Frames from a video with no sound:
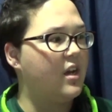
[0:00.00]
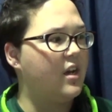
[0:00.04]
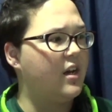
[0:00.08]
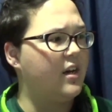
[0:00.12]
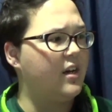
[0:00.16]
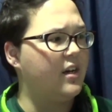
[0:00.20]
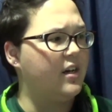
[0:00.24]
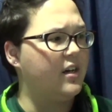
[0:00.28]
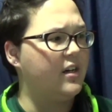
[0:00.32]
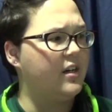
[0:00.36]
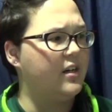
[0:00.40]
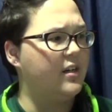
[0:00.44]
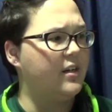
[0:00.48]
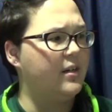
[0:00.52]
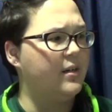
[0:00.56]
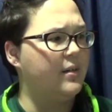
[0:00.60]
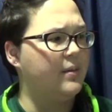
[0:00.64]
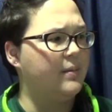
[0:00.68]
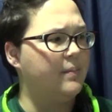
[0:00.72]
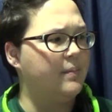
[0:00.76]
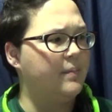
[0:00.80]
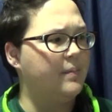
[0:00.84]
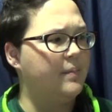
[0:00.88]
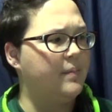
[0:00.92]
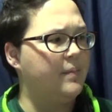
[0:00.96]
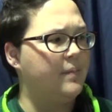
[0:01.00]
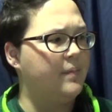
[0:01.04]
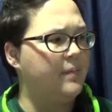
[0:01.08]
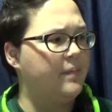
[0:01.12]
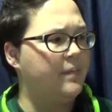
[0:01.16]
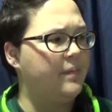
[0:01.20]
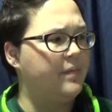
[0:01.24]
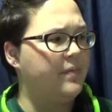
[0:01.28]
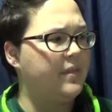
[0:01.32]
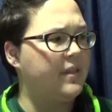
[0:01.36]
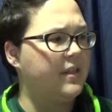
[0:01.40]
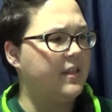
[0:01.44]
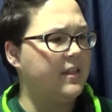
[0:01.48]

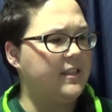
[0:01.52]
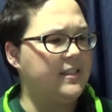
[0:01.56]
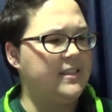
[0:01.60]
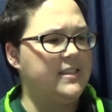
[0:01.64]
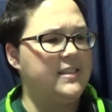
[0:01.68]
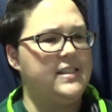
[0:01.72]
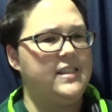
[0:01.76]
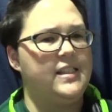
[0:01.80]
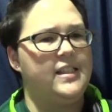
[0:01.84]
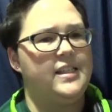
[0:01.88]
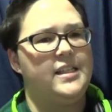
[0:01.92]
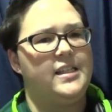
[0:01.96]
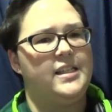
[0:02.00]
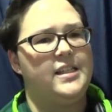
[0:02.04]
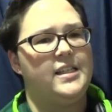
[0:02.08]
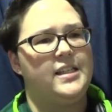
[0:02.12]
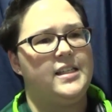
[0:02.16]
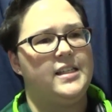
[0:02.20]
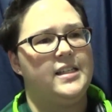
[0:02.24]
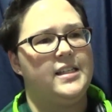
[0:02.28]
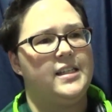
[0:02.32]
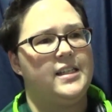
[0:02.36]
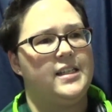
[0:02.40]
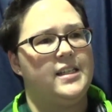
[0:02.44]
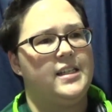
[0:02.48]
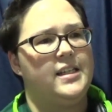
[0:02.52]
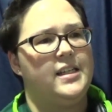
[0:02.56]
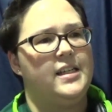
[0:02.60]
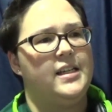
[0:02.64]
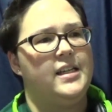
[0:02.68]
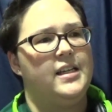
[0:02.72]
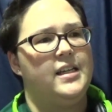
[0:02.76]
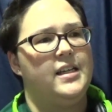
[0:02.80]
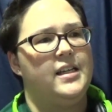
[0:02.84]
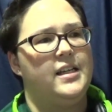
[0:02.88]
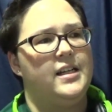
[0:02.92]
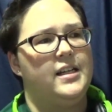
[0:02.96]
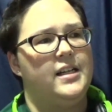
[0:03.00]
Let's see.
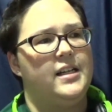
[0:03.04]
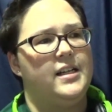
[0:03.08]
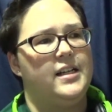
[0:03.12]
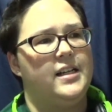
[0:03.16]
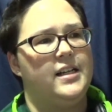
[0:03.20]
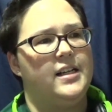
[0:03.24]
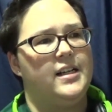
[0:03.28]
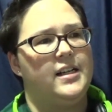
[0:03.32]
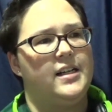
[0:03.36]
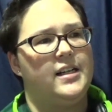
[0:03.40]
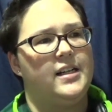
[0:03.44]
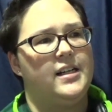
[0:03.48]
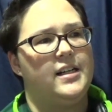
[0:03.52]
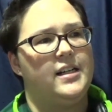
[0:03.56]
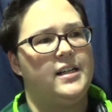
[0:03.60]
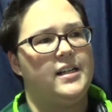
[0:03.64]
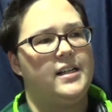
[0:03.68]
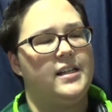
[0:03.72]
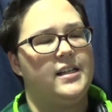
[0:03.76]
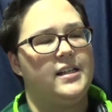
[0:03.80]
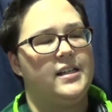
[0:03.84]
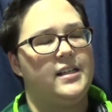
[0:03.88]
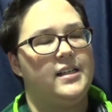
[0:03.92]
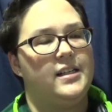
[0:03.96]
I'm